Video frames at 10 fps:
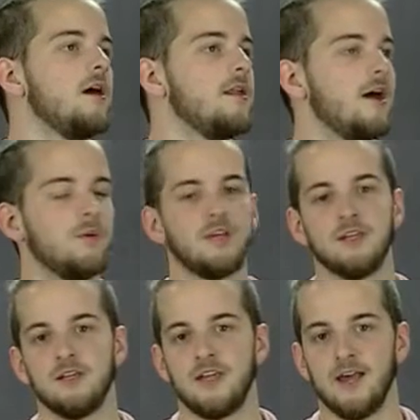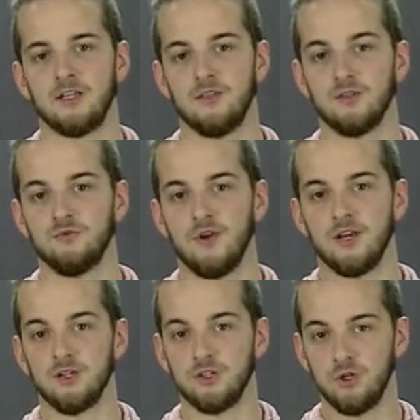Now we can detect this rate
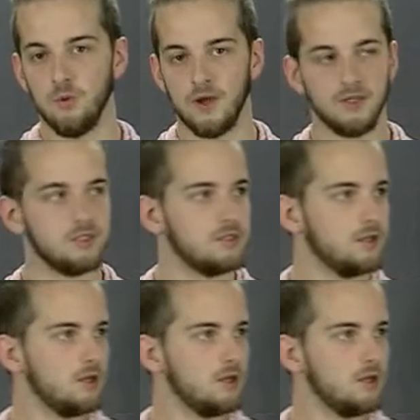two ways.